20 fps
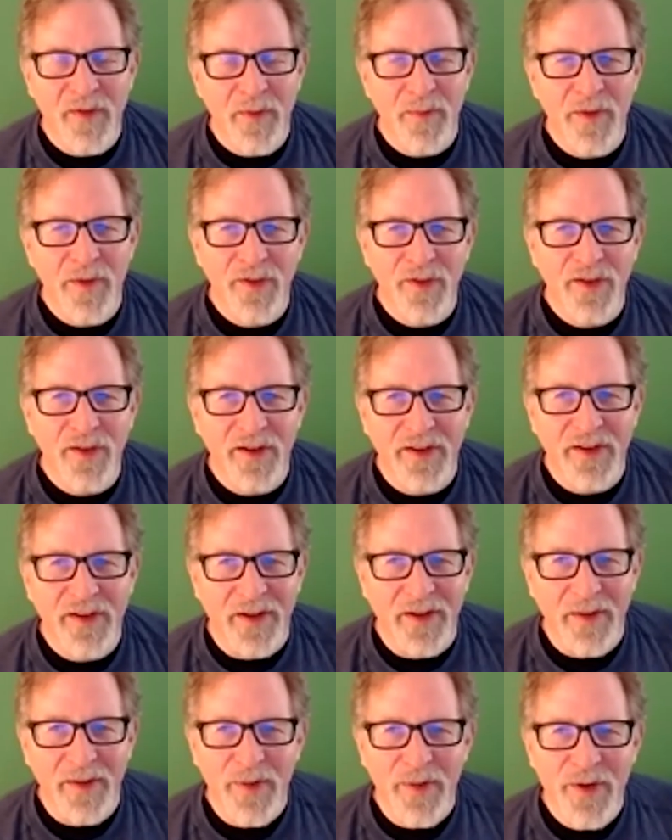from music
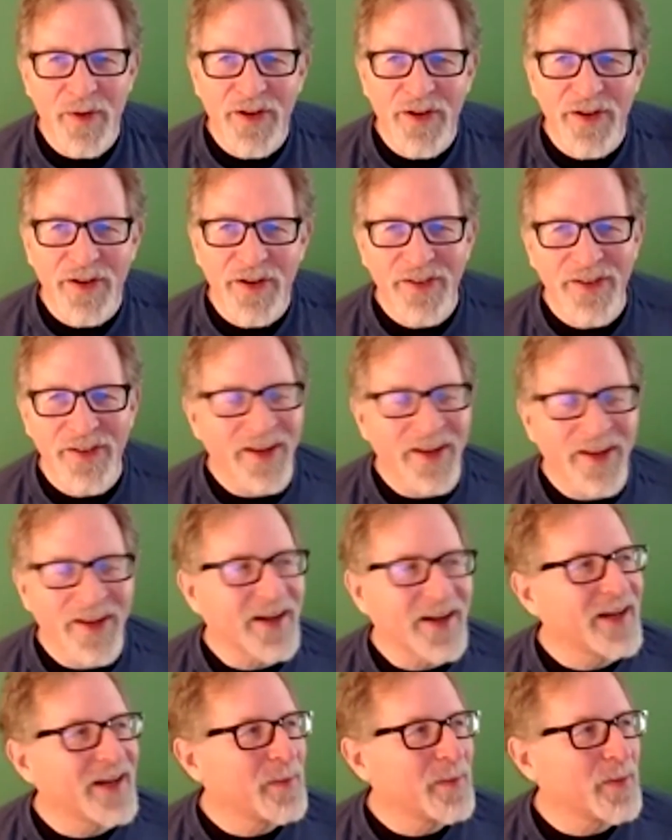to computers,
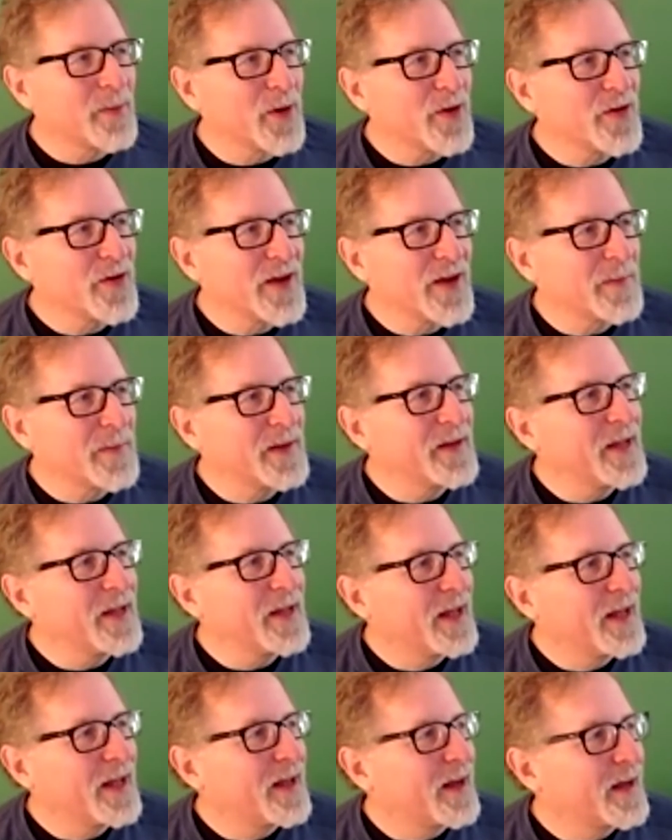programming
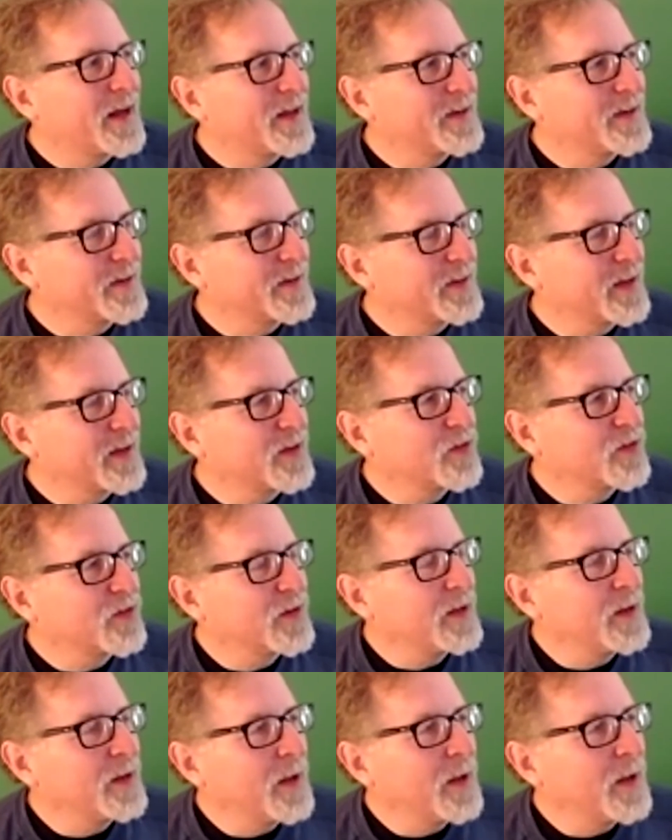
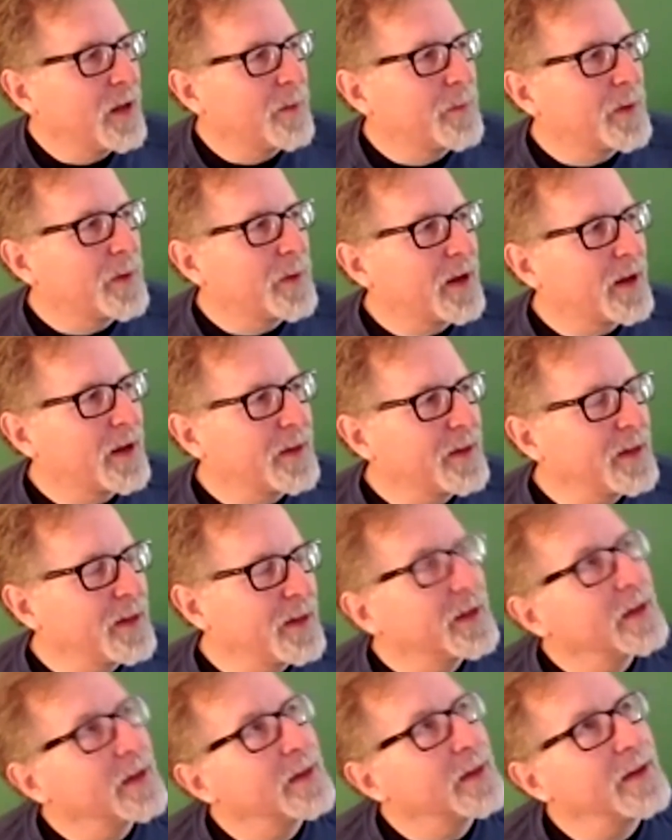successfully. But I
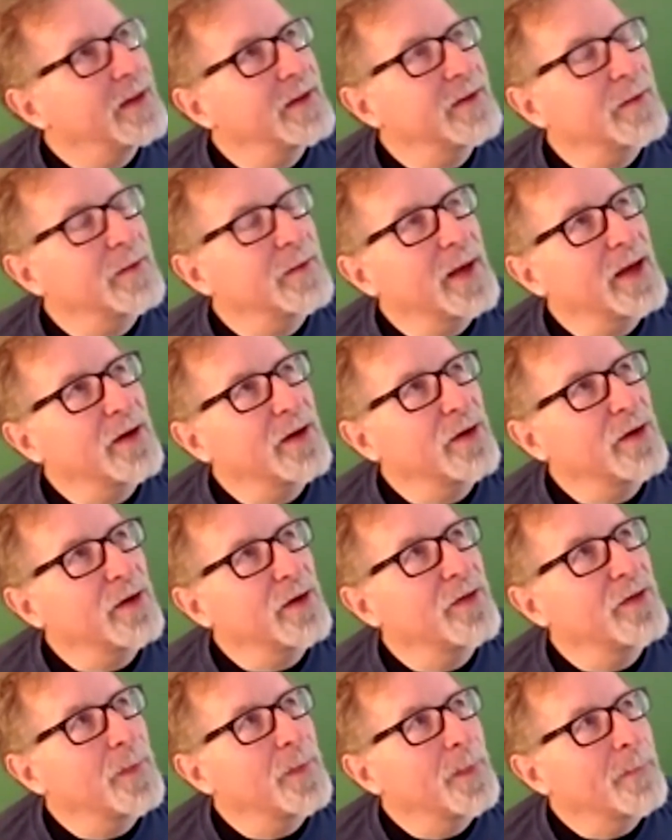think it's a matter
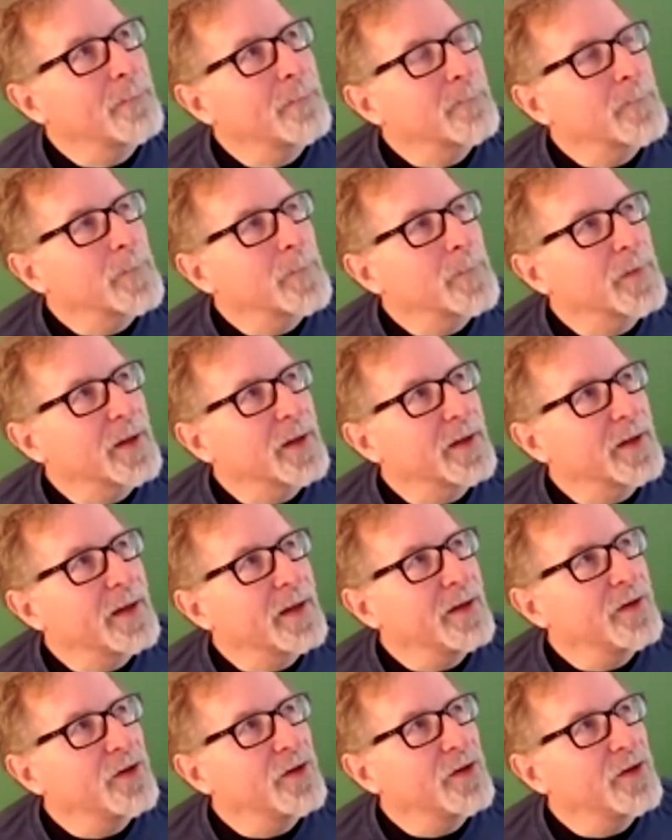of,
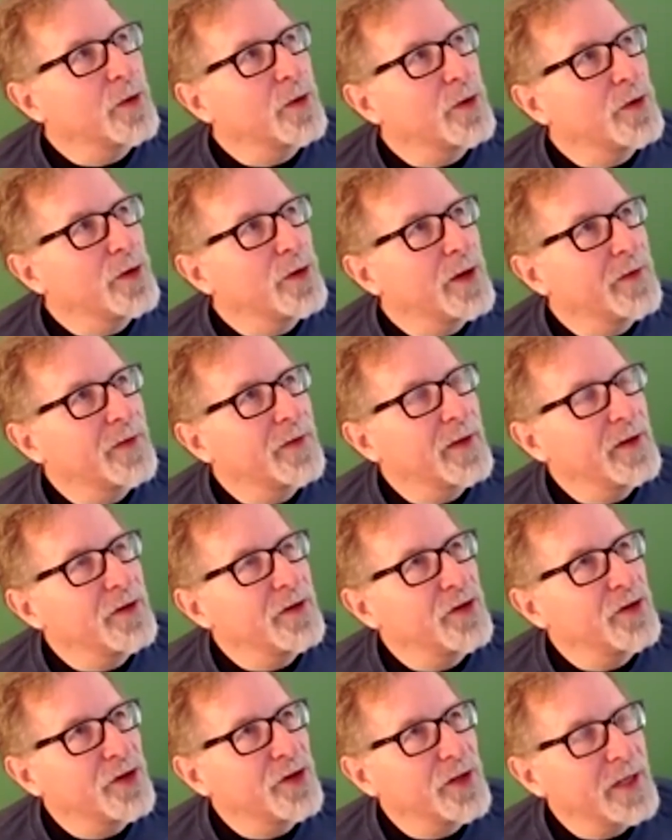again, so you have
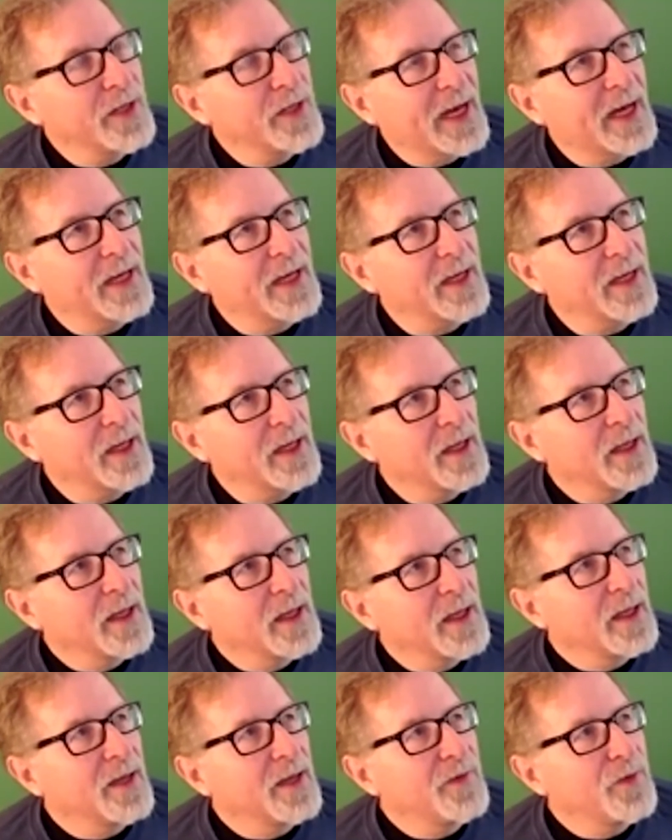things you're good at.
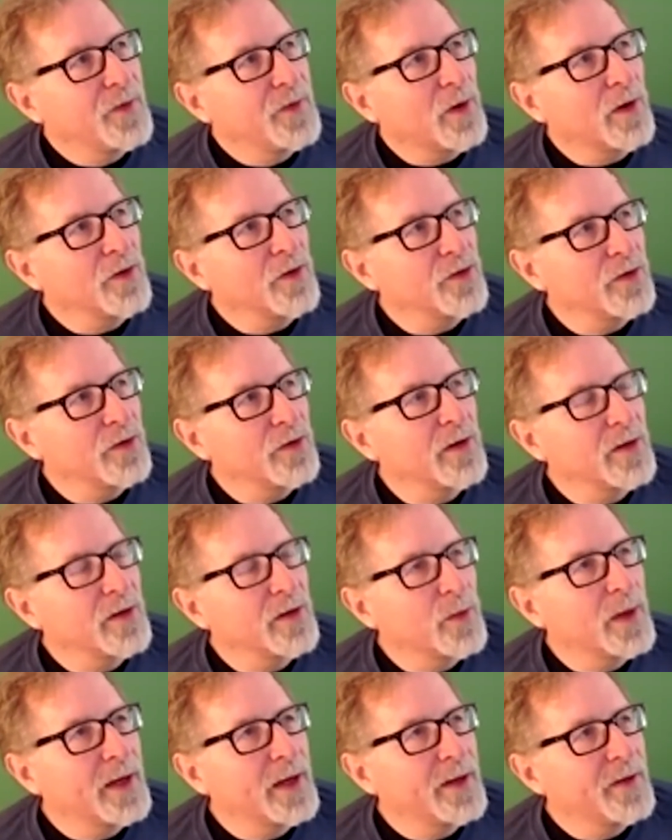If you also along
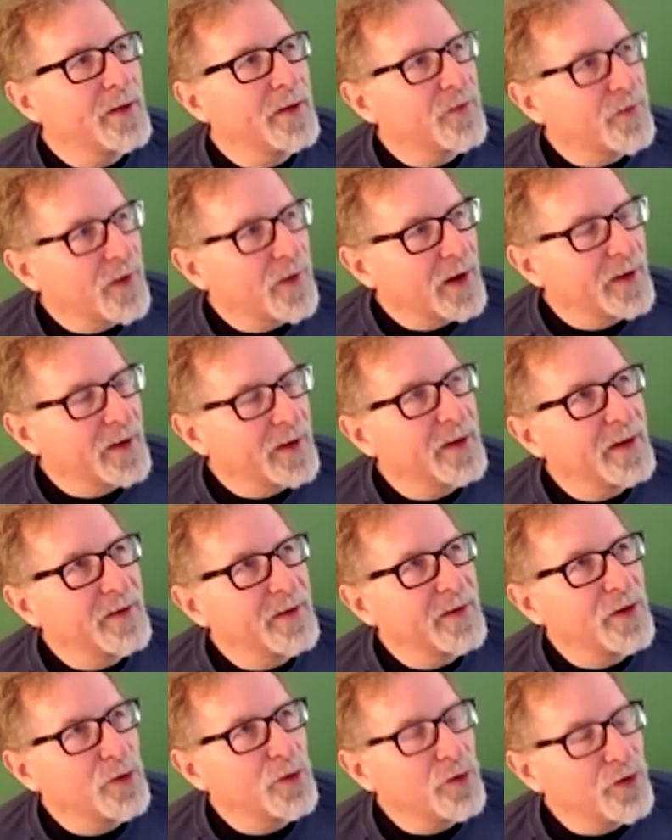the way find things
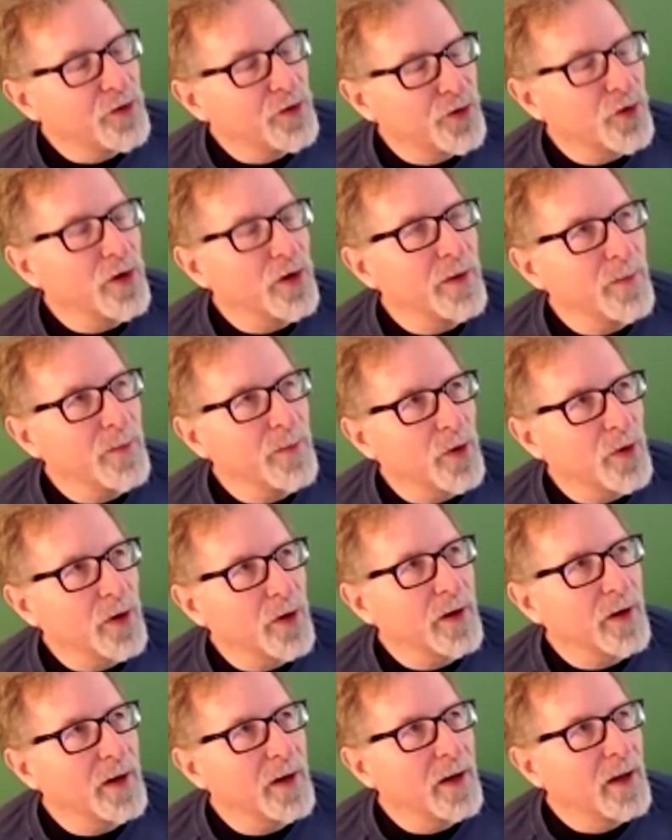that you enjoy
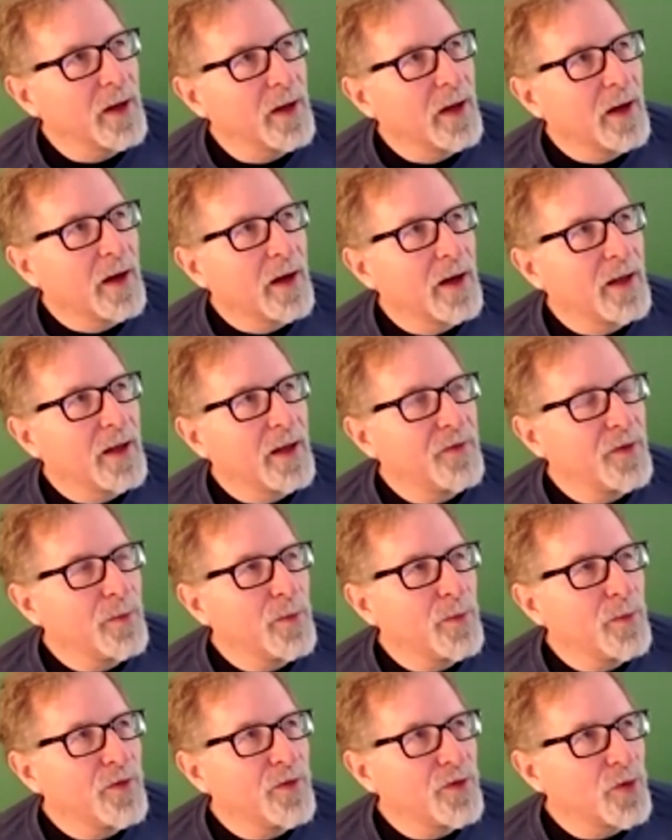more, if you
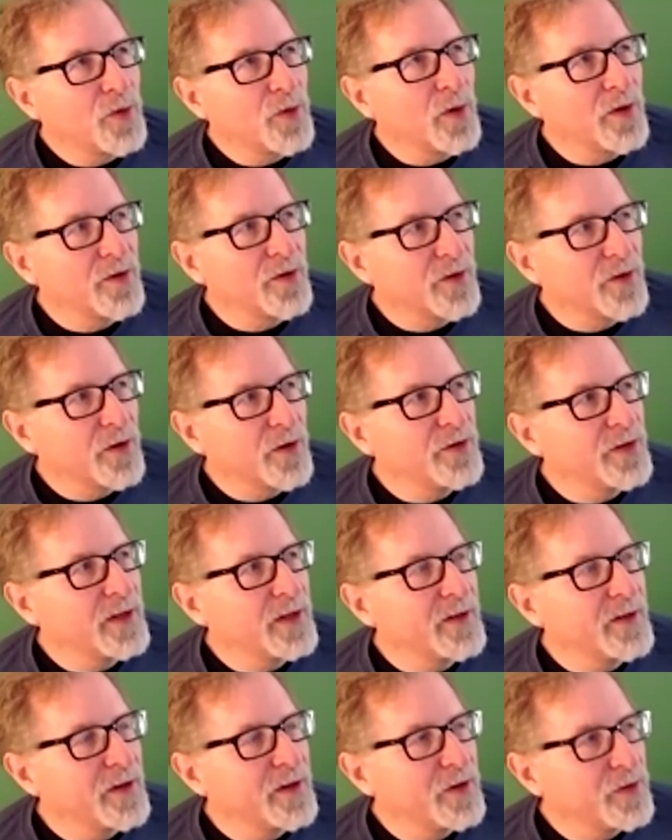move towards those
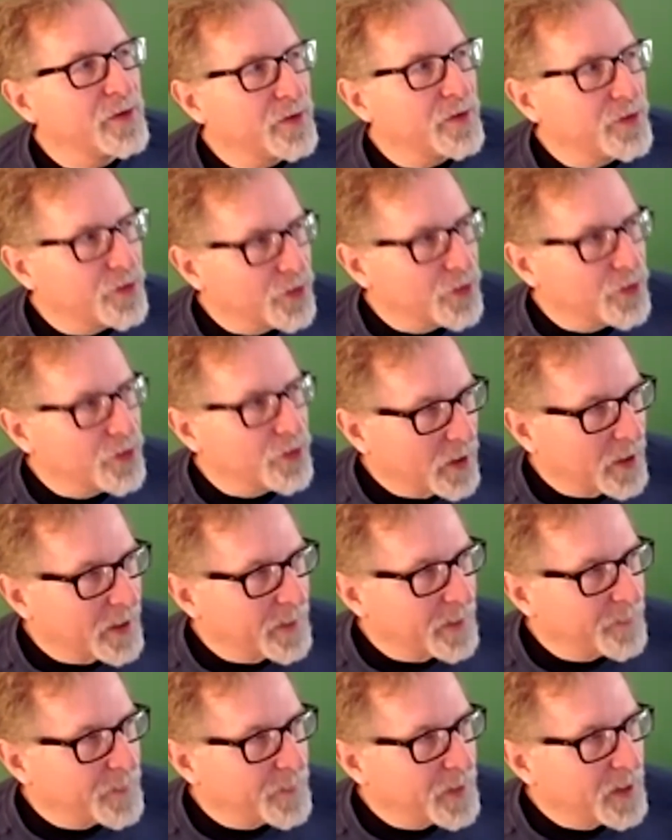things that you
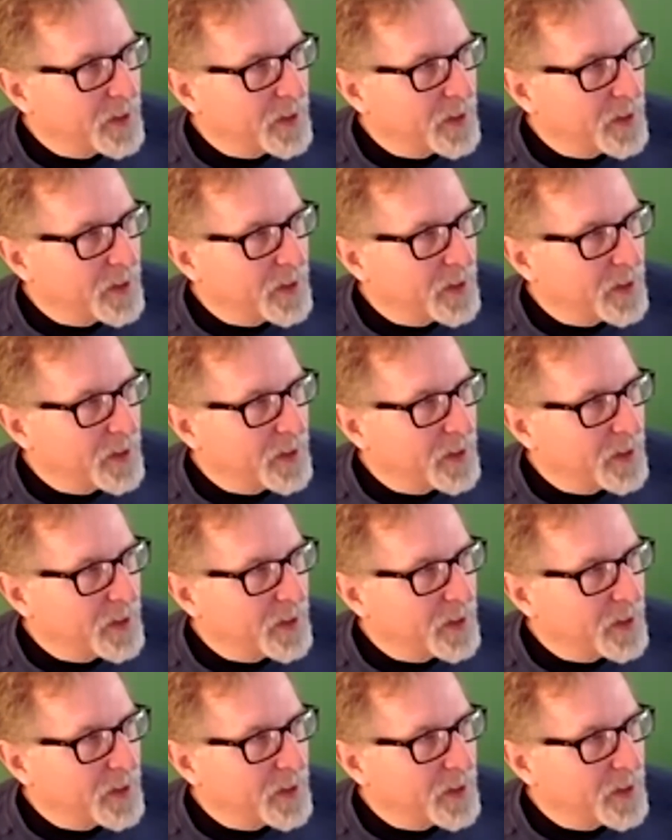enjoy,